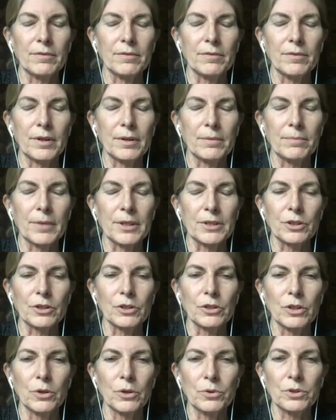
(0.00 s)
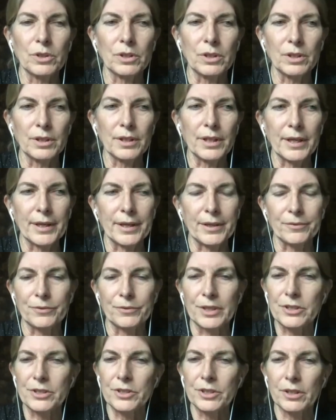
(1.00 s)
much a local and
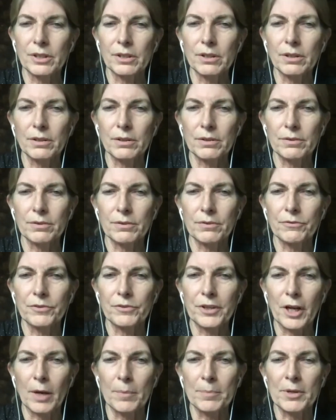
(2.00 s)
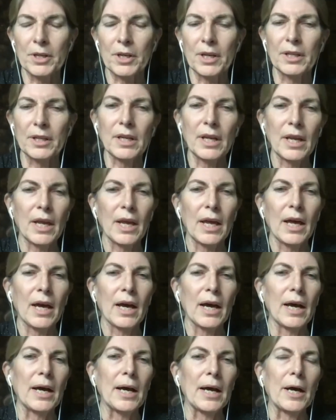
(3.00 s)
regional phenomenon.
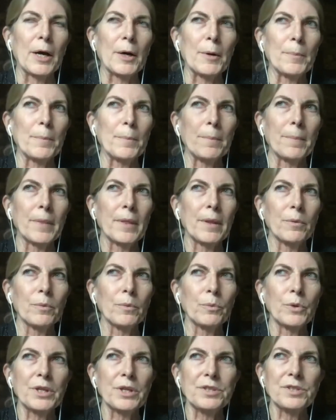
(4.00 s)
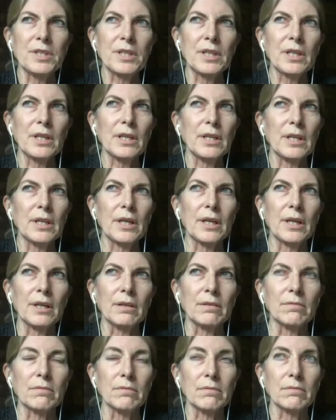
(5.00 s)
We see
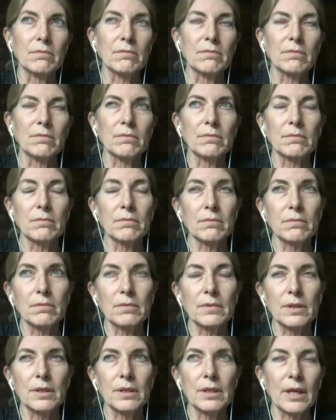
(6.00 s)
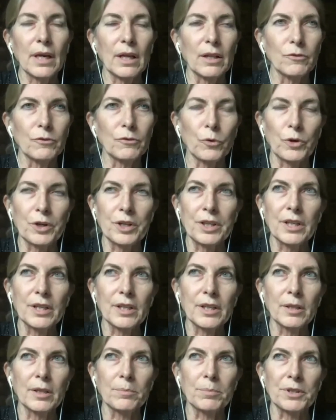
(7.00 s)
in California
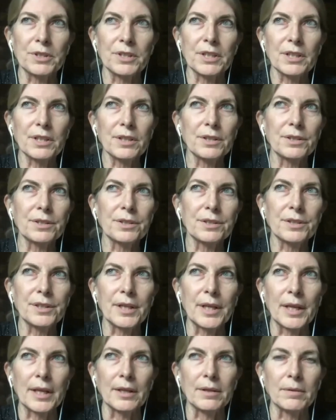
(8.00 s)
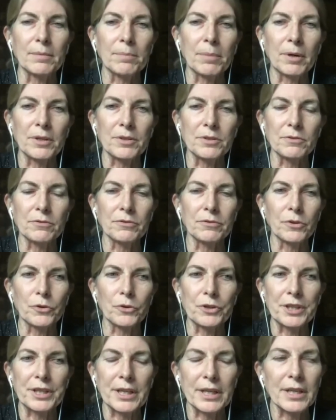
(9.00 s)
in particular and parts of
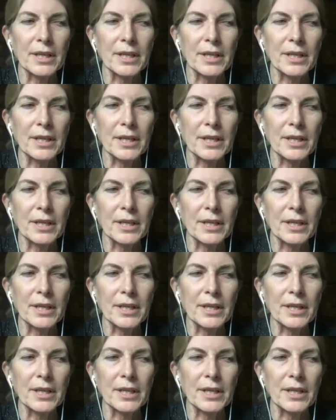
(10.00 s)
Florida